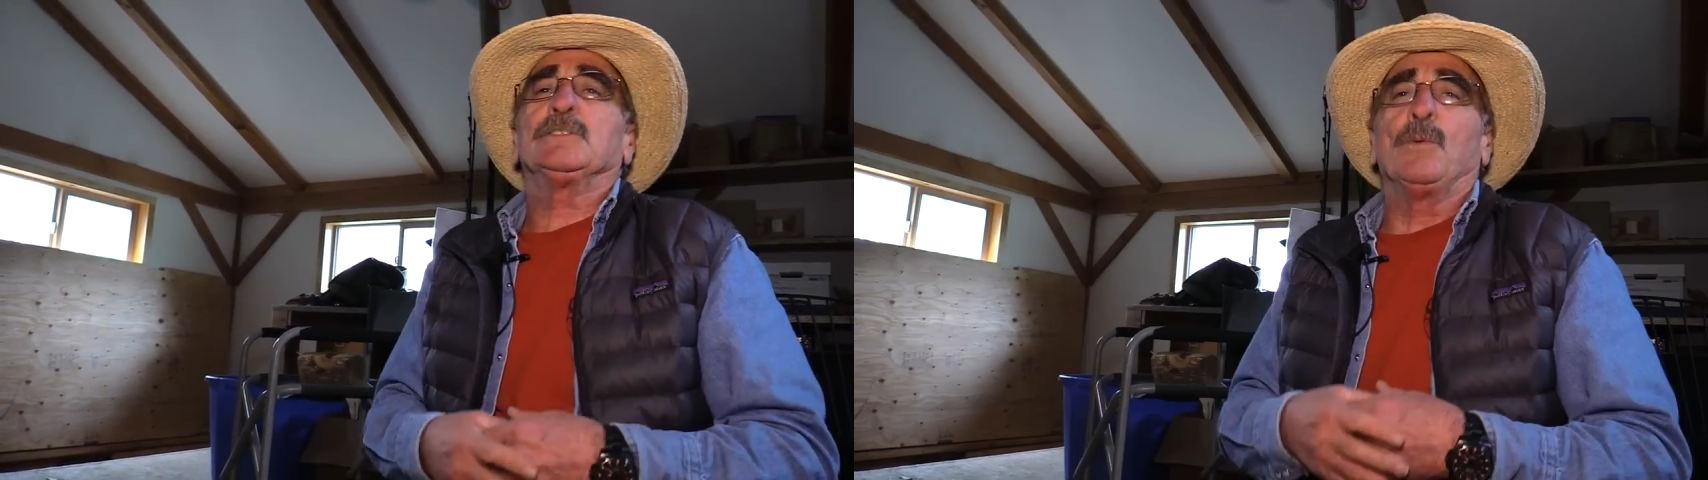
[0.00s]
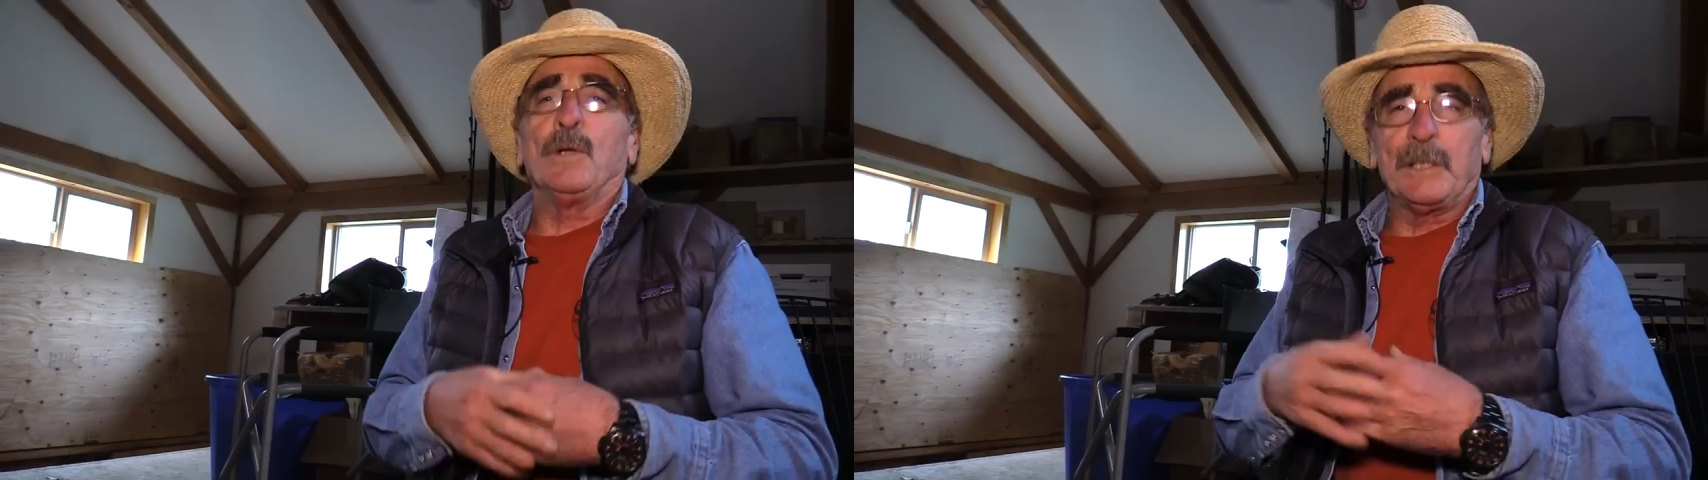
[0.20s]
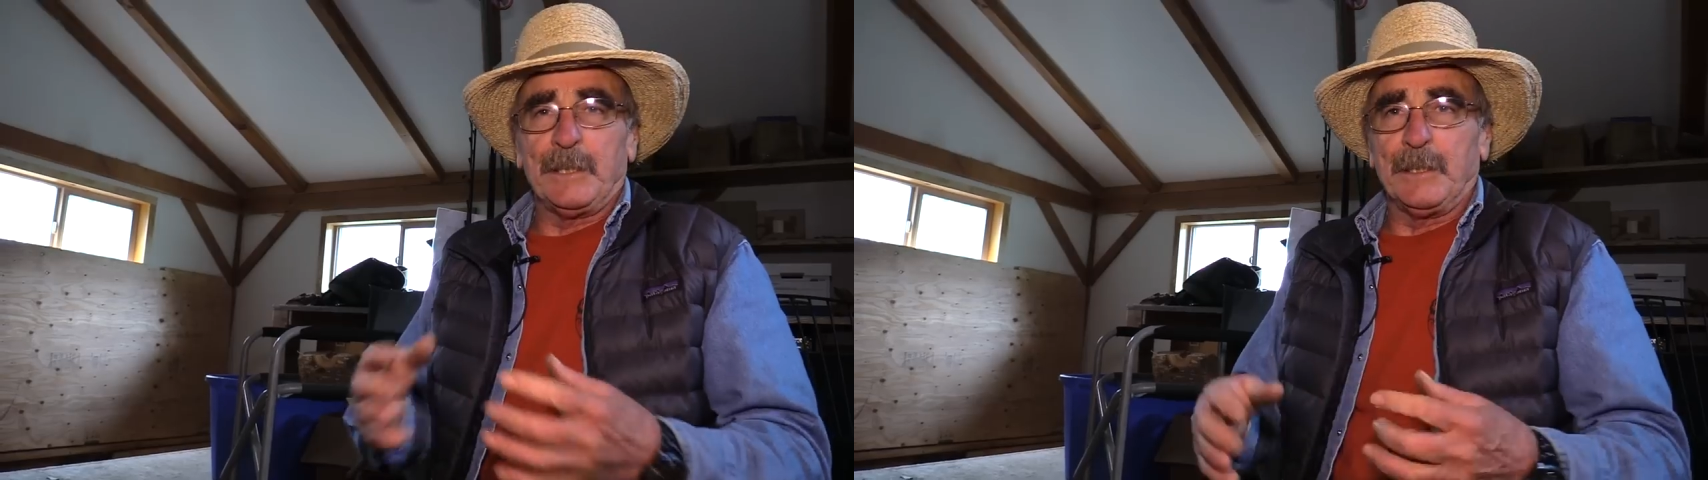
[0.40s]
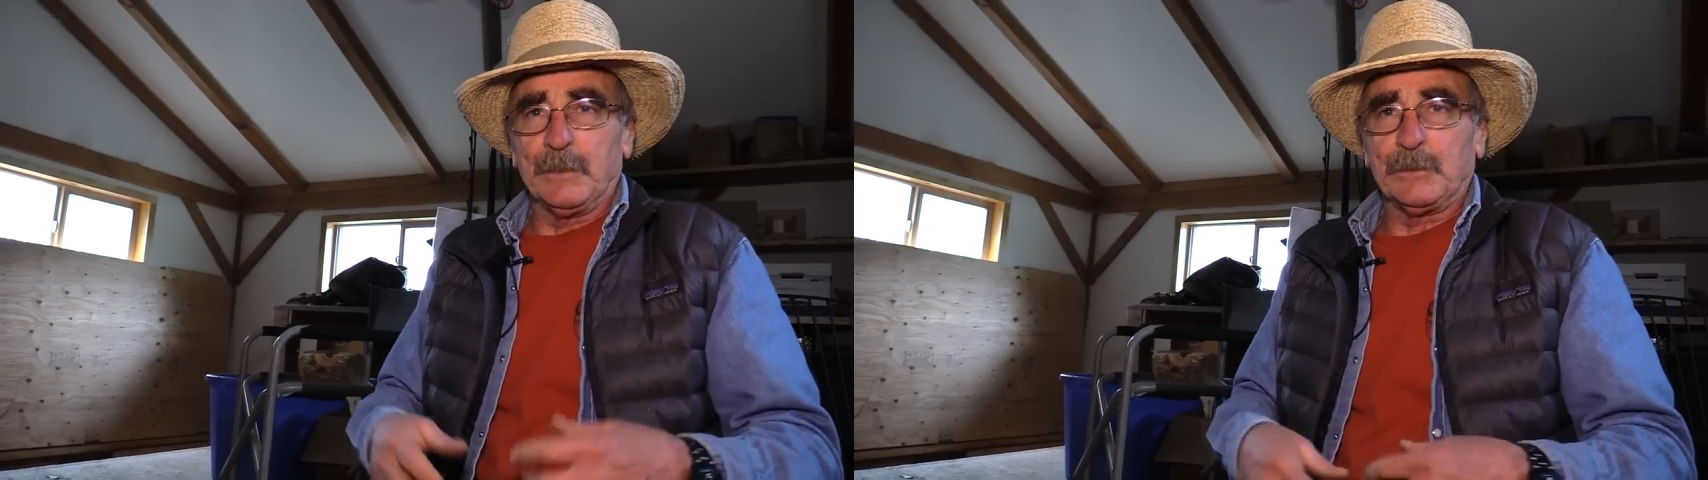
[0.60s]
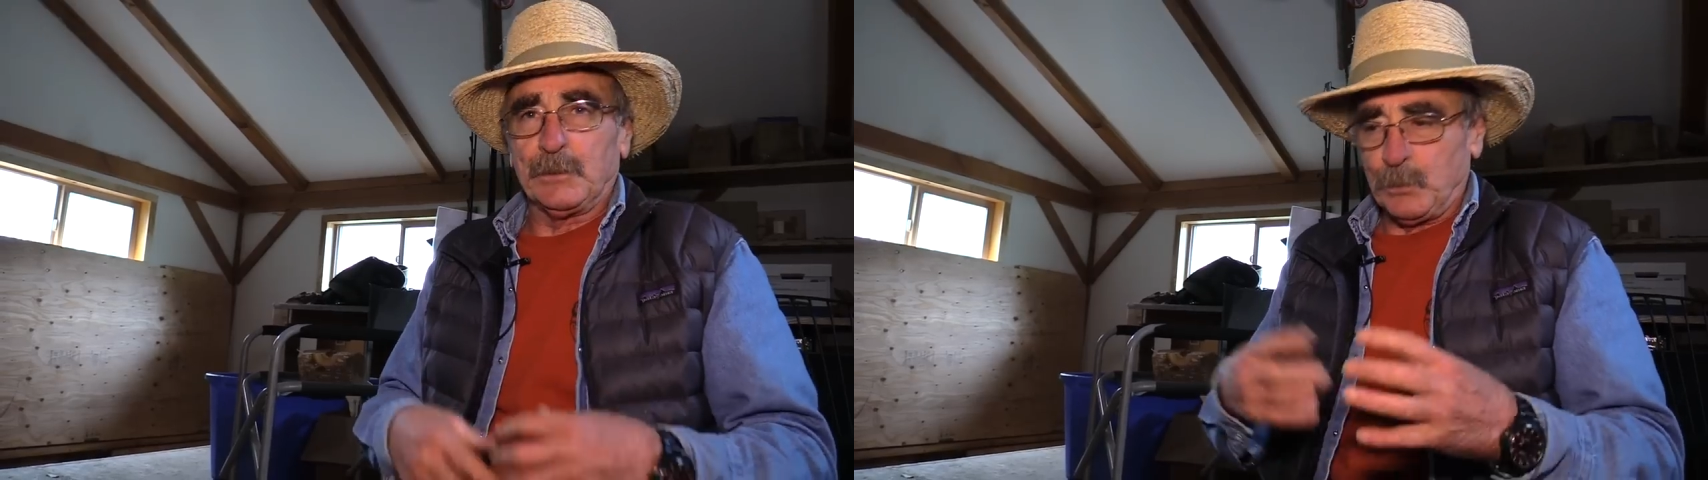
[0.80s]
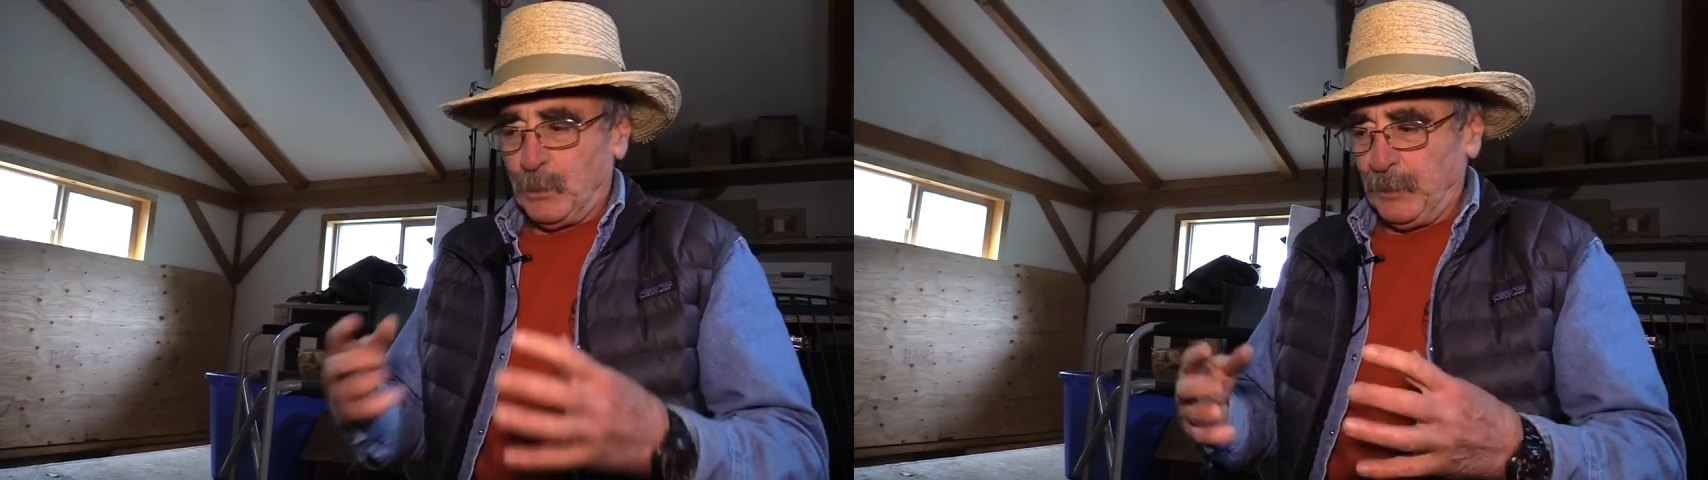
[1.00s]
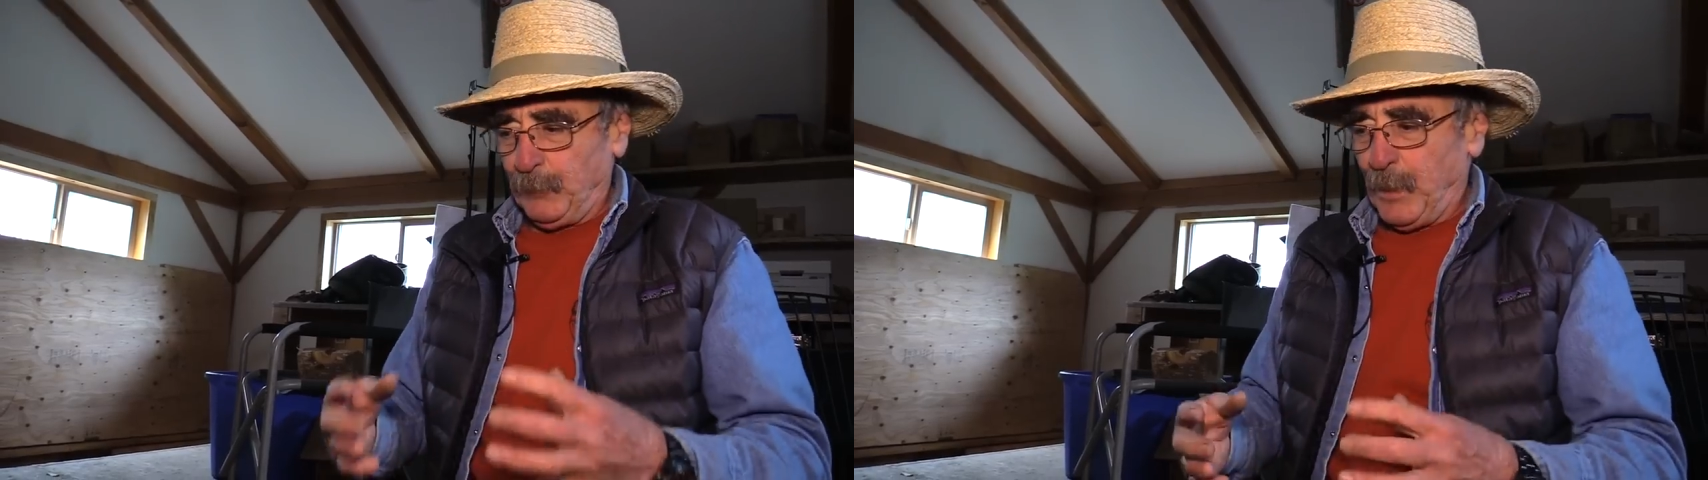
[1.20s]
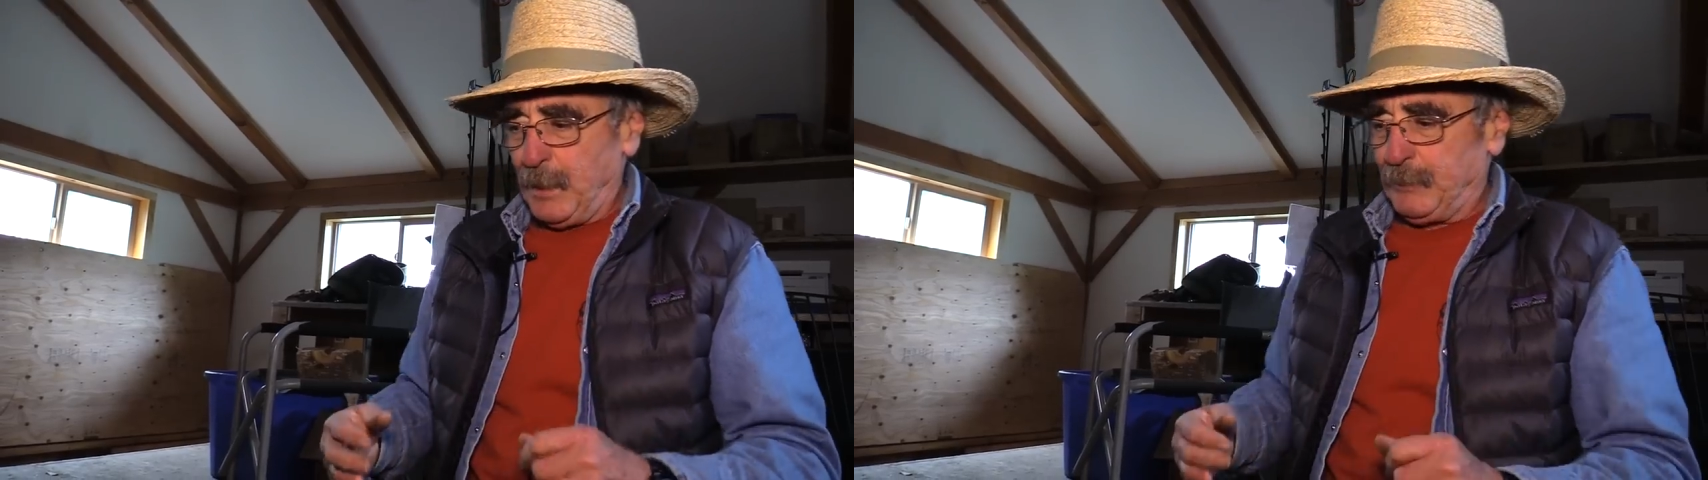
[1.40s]
20 years to
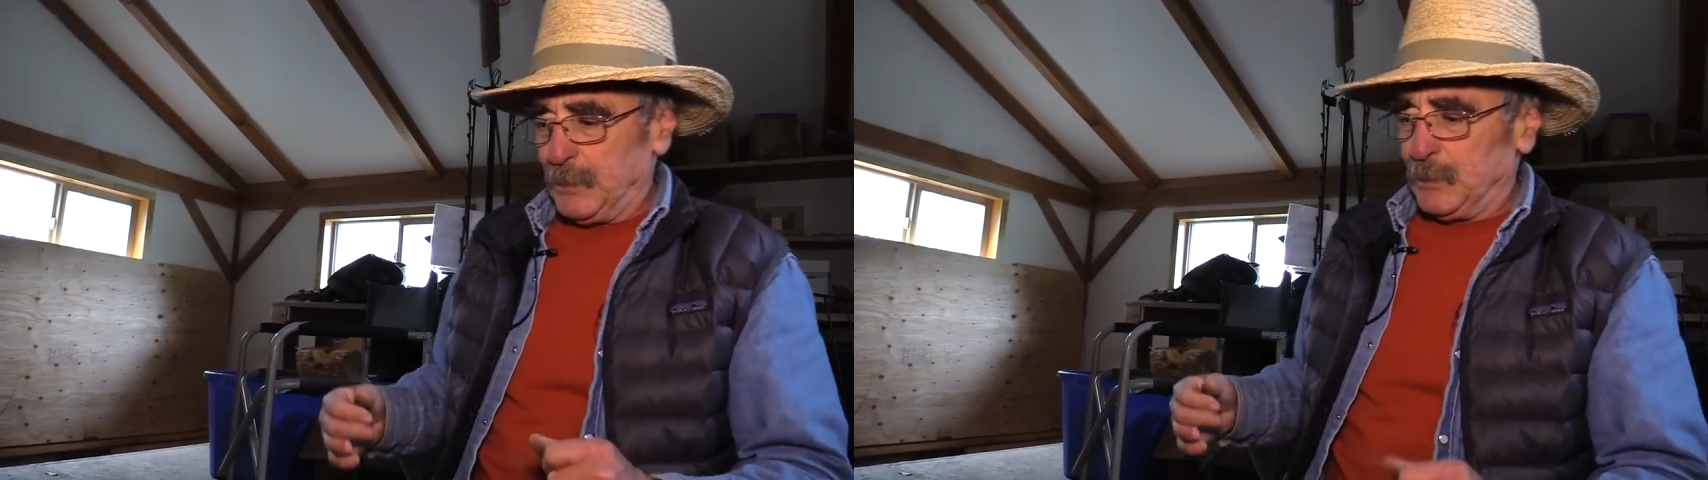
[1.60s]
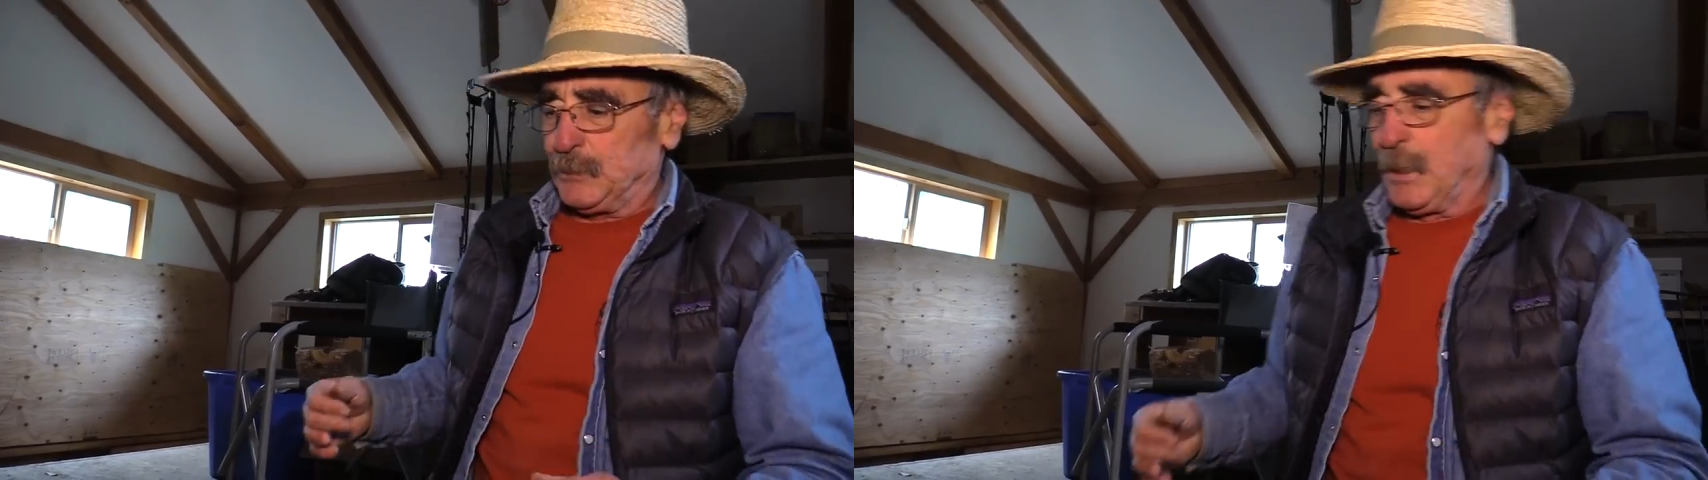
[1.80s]
25 years,